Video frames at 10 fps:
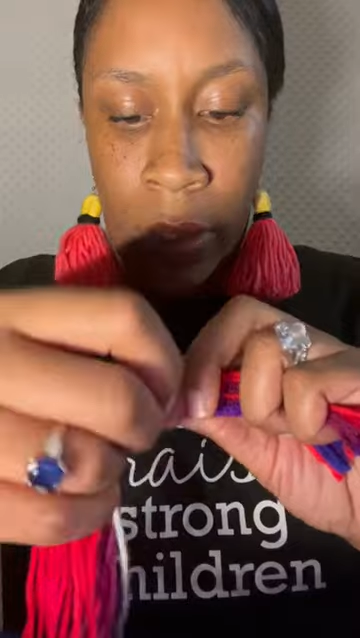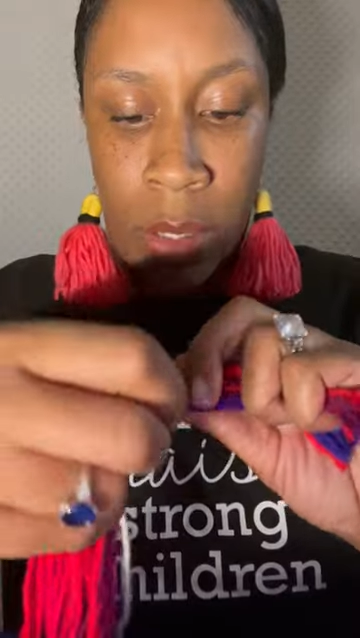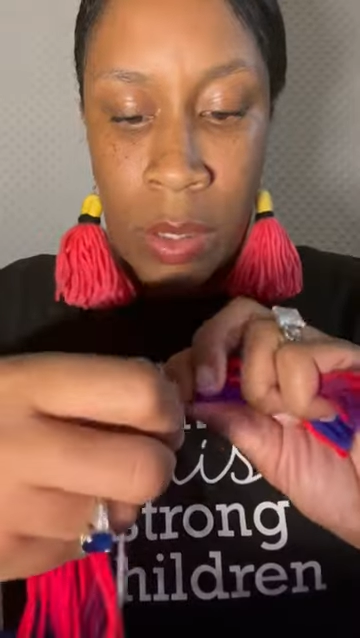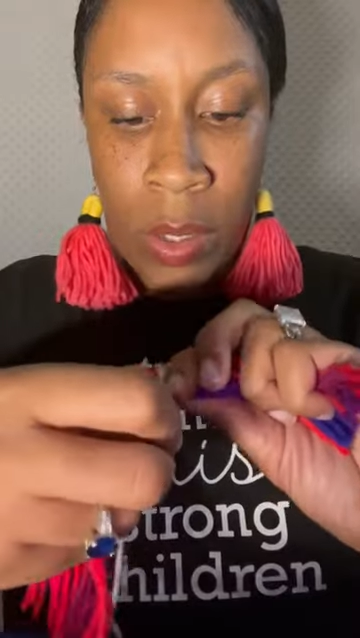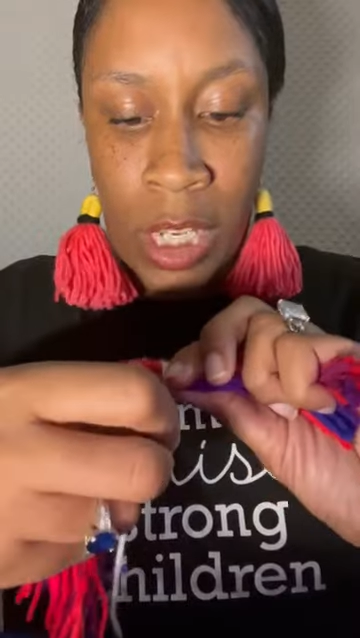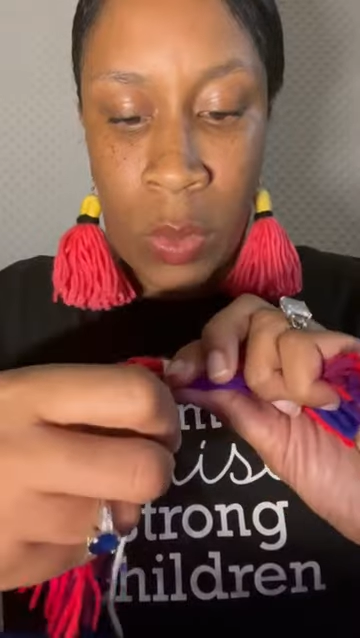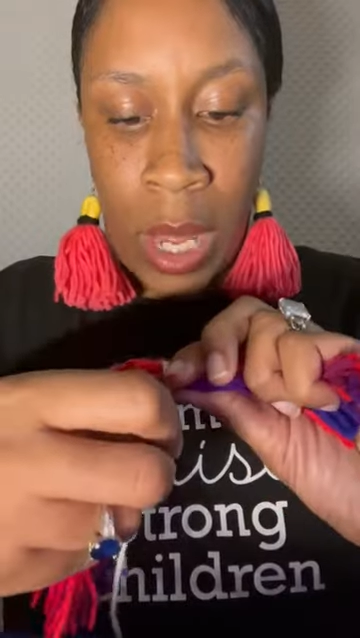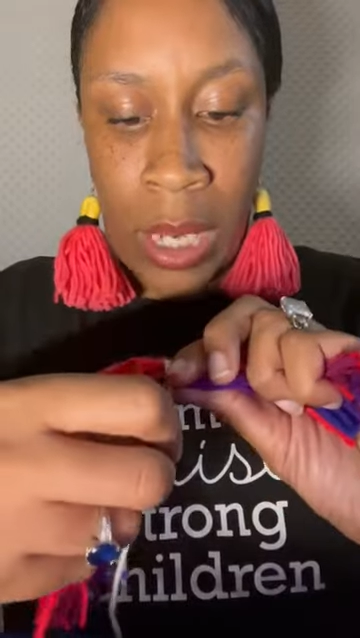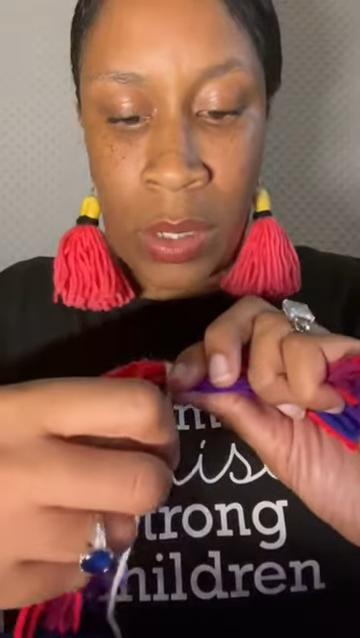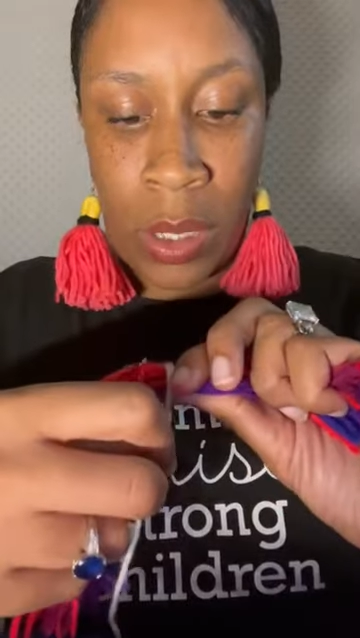So that's why
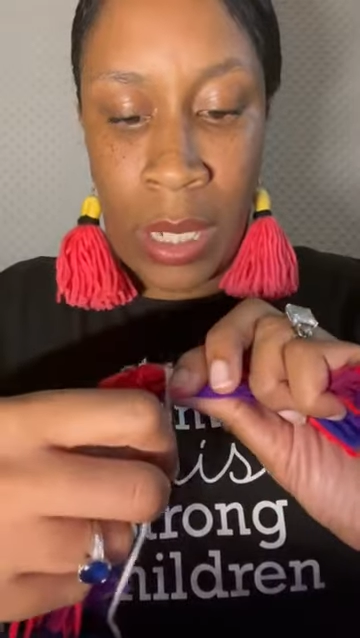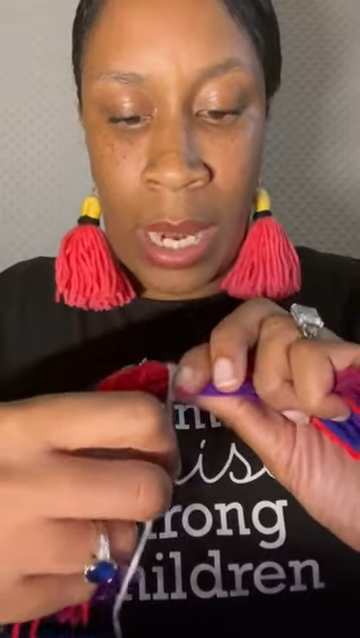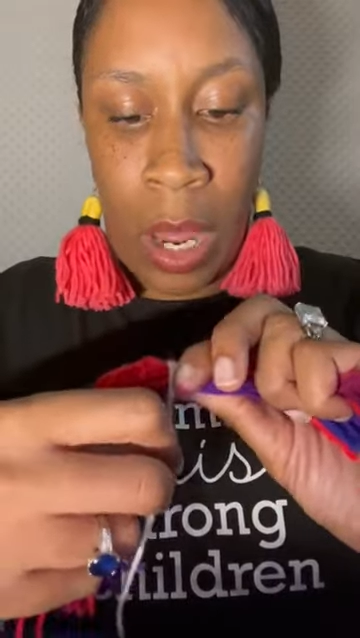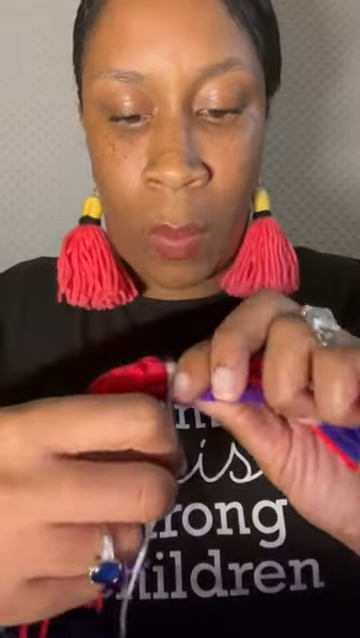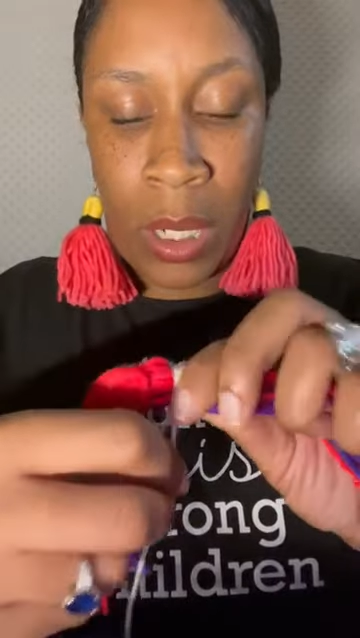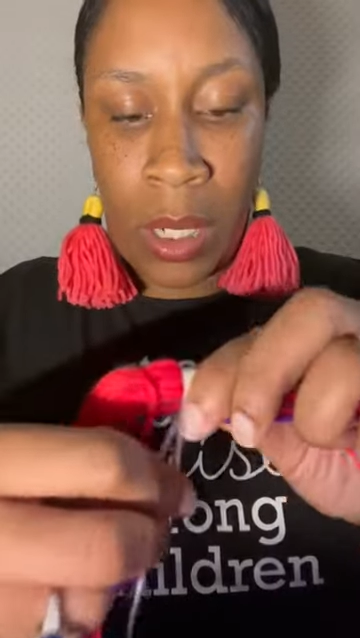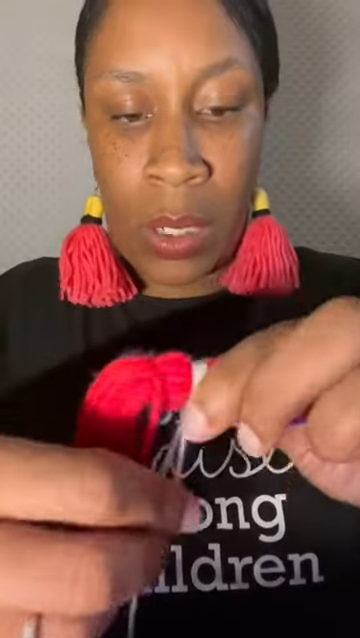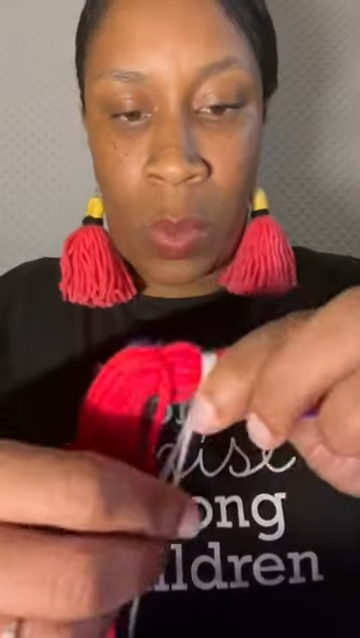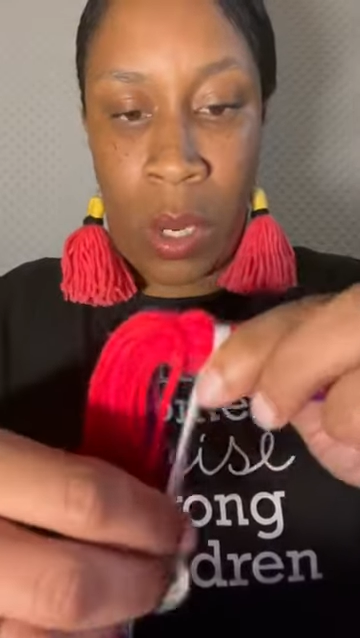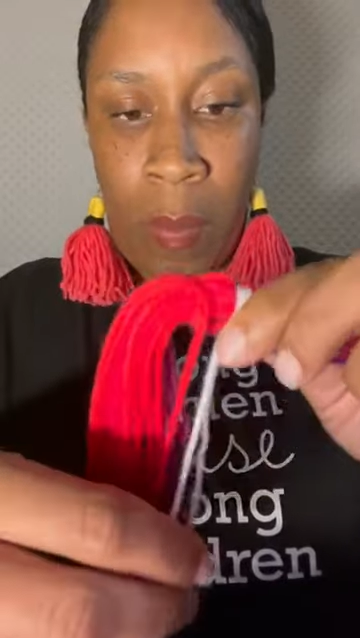I took that out, because
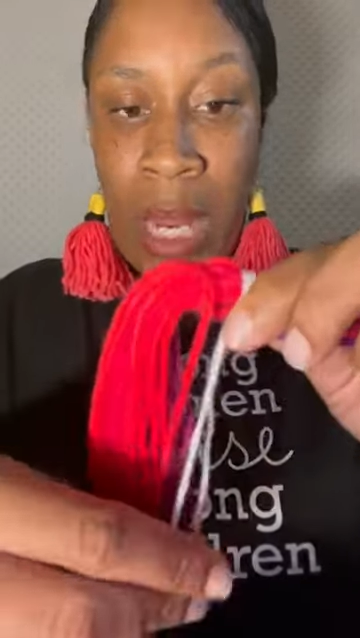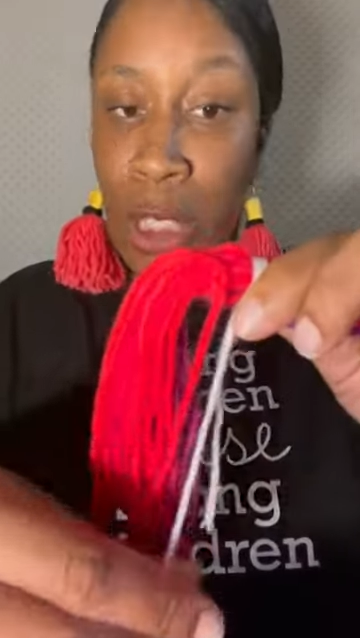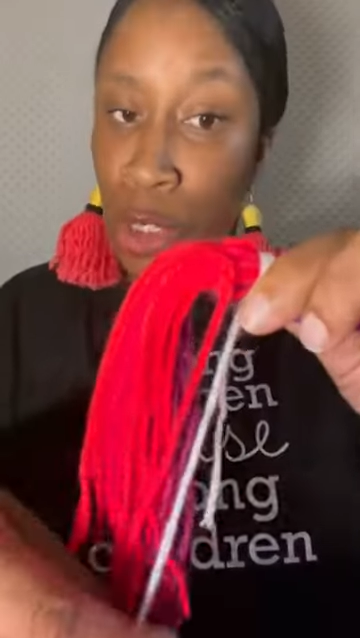I want to make